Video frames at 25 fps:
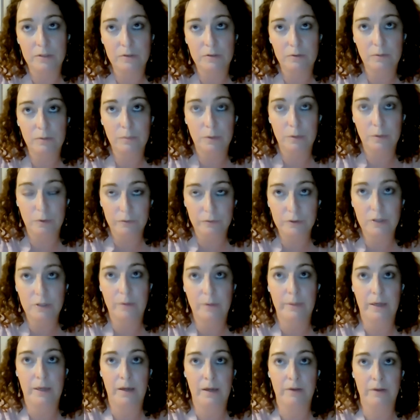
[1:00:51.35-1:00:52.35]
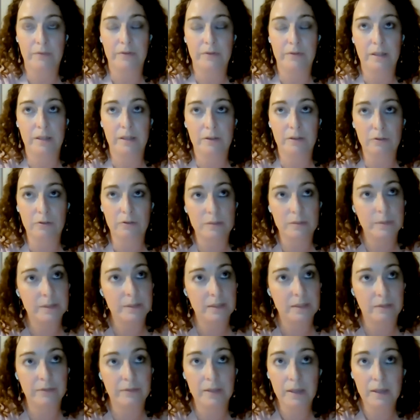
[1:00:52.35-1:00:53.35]
so moved coming out, and I thought to
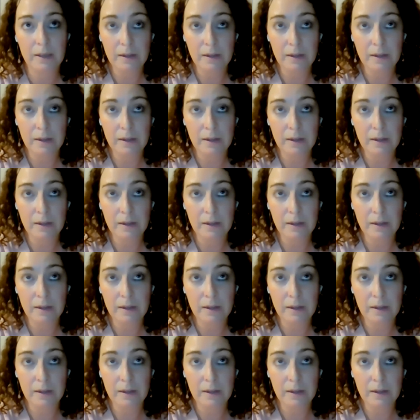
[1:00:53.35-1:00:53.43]
myself,